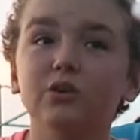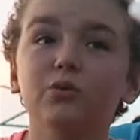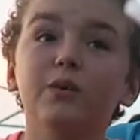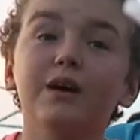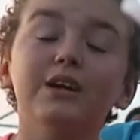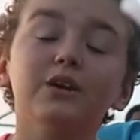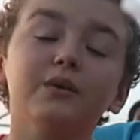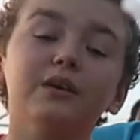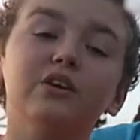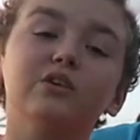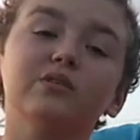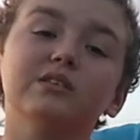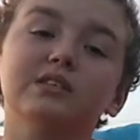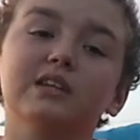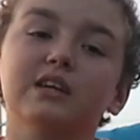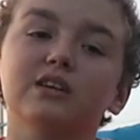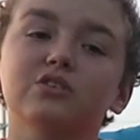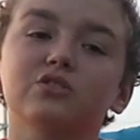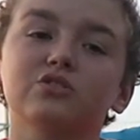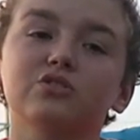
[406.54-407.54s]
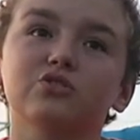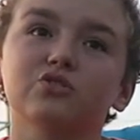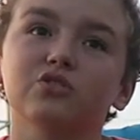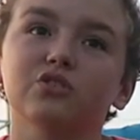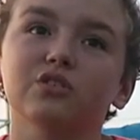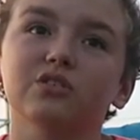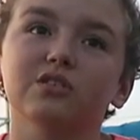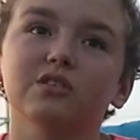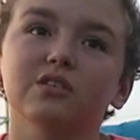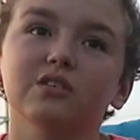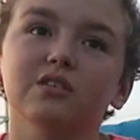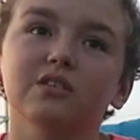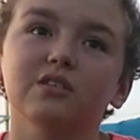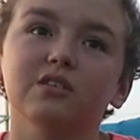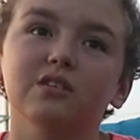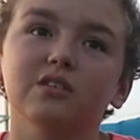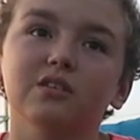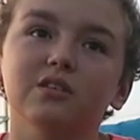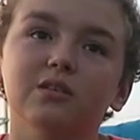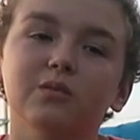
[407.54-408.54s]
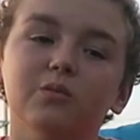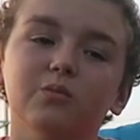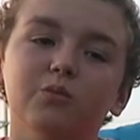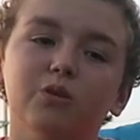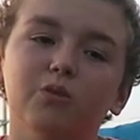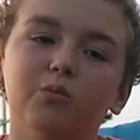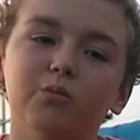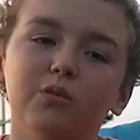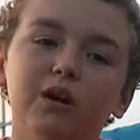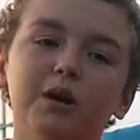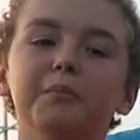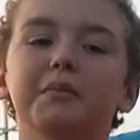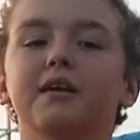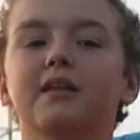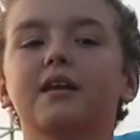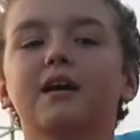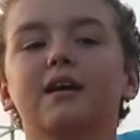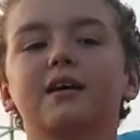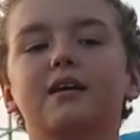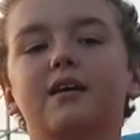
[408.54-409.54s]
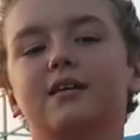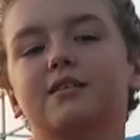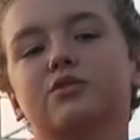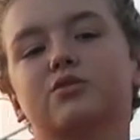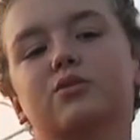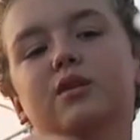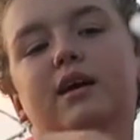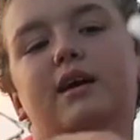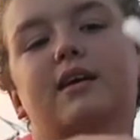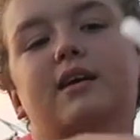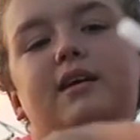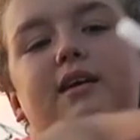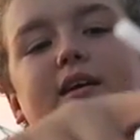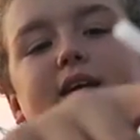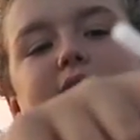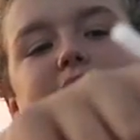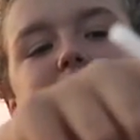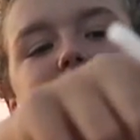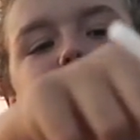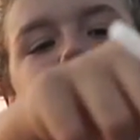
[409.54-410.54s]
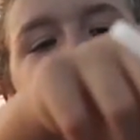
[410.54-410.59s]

Why do I always get a straw? I mean, I do like it because